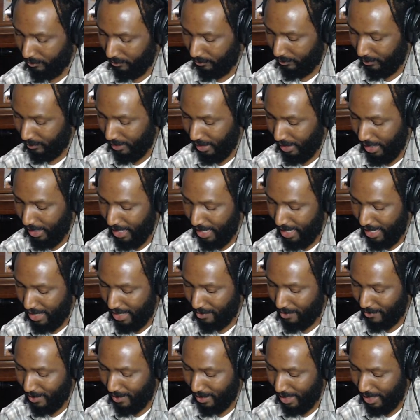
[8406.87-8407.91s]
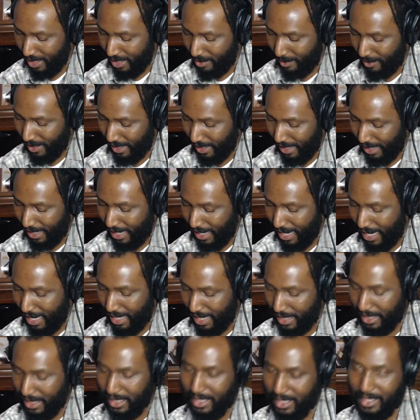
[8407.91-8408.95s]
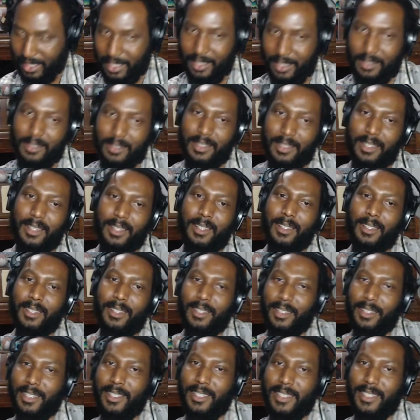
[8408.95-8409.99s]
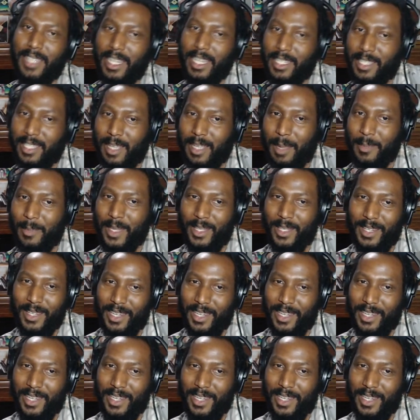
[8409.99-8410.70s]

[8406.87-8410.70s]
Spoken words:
that's one thing about that guy. He takes, I mean, he's